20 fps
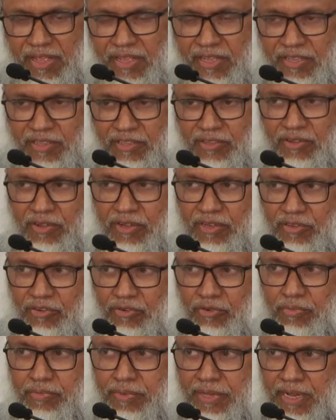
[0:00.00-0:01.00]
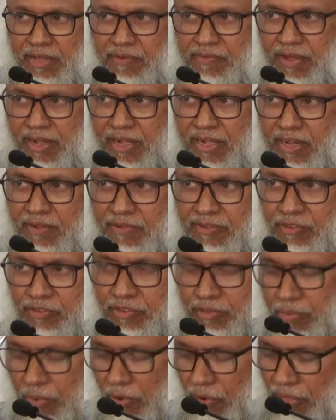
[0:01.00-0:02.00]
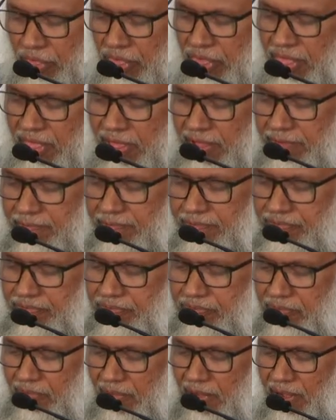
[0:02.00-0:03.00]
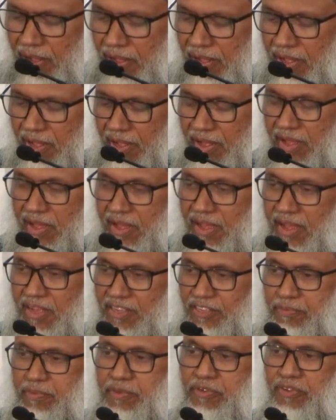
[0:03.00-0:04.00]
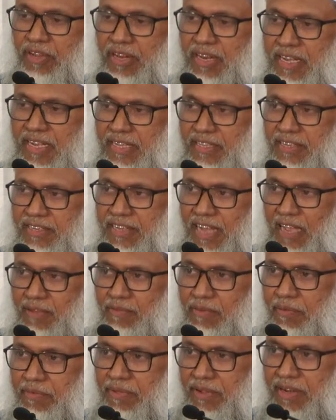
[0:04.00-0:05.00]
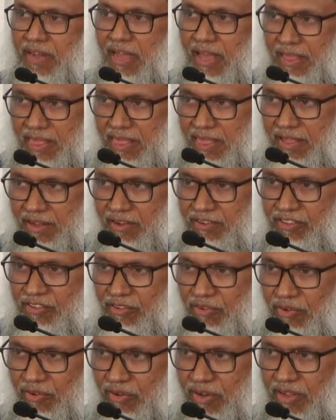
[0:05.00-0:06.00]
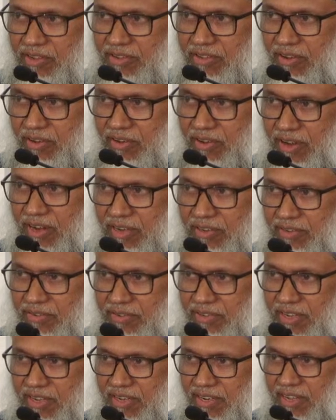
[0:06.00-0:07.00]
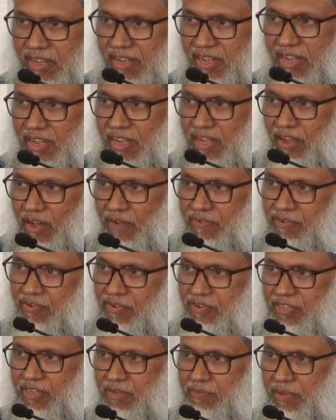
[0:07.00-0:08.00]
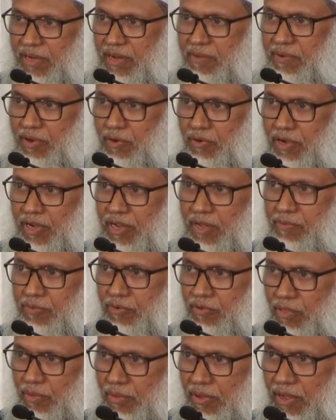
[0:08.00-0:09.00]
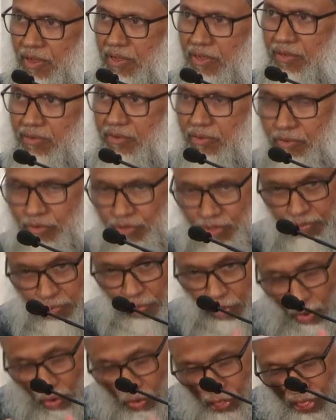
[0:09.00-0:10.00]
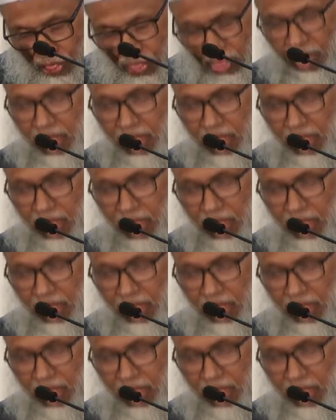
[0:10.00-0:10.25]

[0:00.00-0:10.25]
So true believer lives with both especially in the time of the death. Rasulullah said, of course, a believer will live with, uh, with both